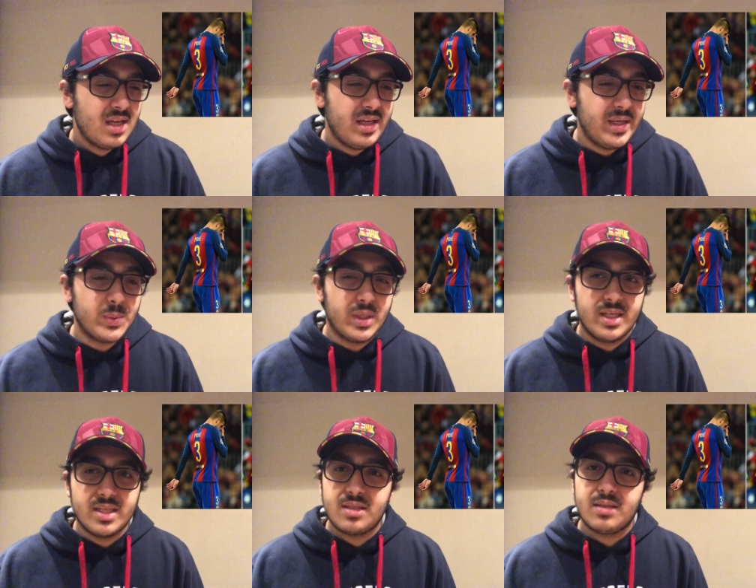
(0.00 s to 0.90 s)
It is what it
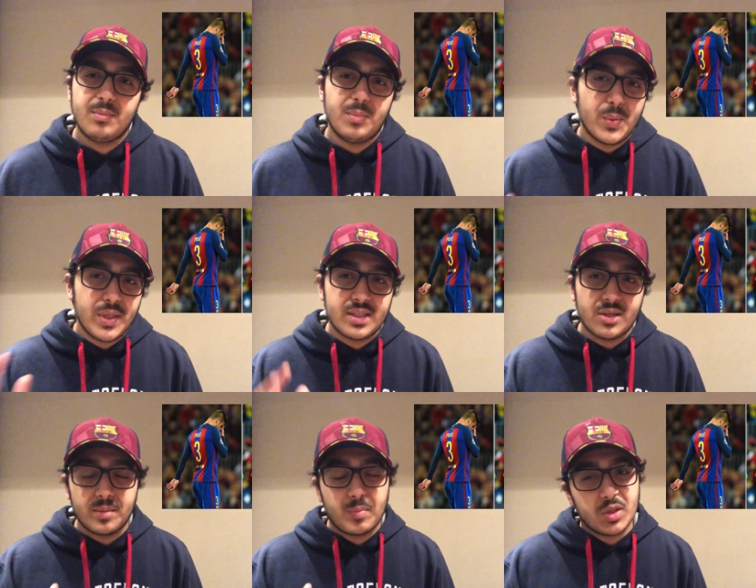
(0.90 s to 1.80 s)
is. But we need to
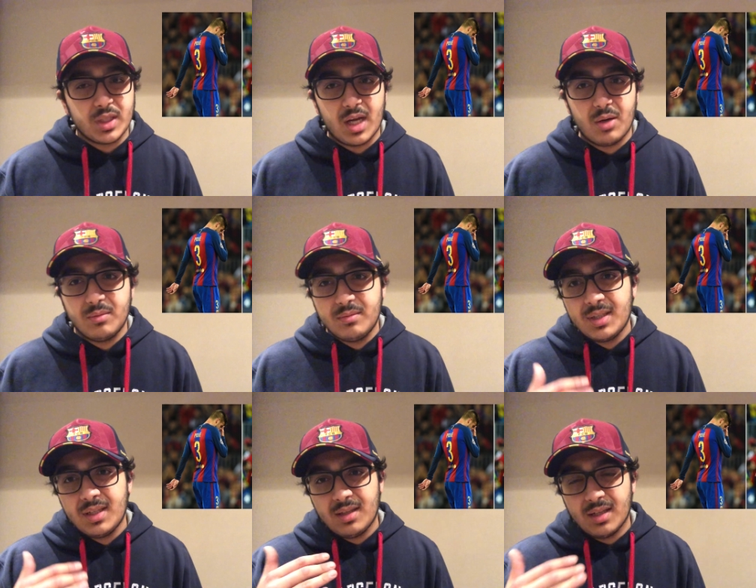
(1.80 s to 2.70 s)
start pushing out
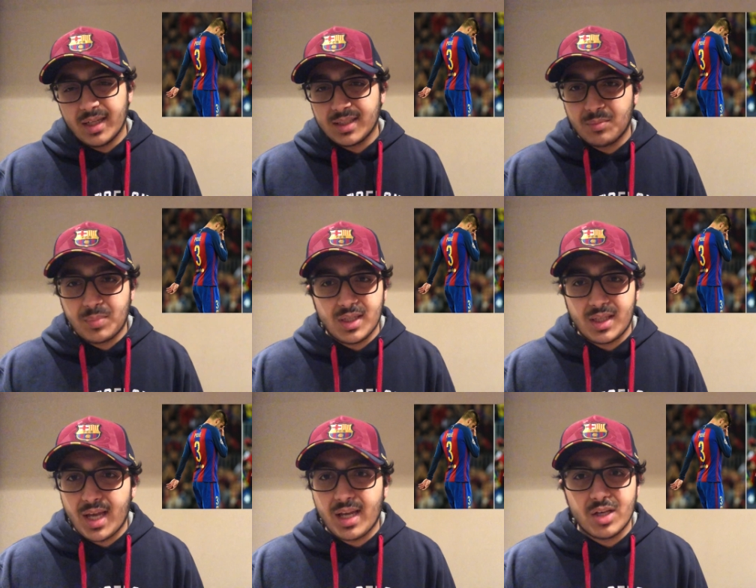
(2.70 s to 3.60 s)
the likes of Pique
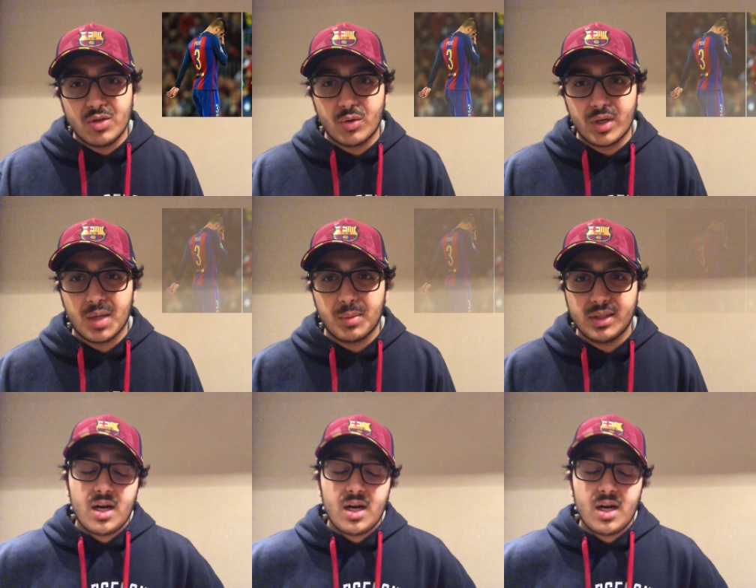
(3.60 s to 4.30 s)
and Jordi Alba.